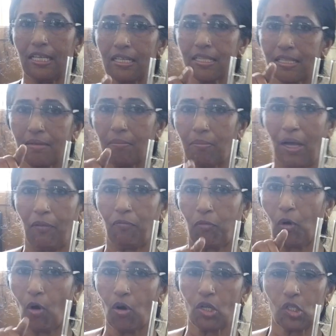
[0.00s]
is my
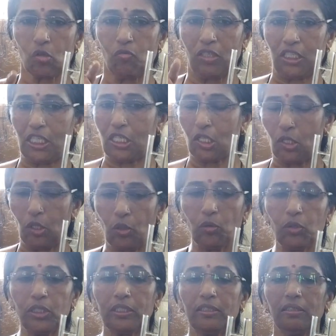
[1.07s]
force, which is
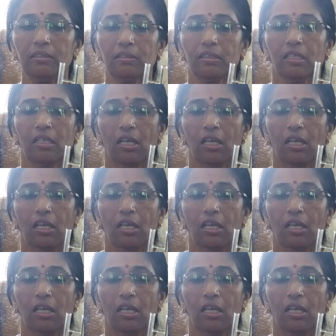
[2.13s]
Newton.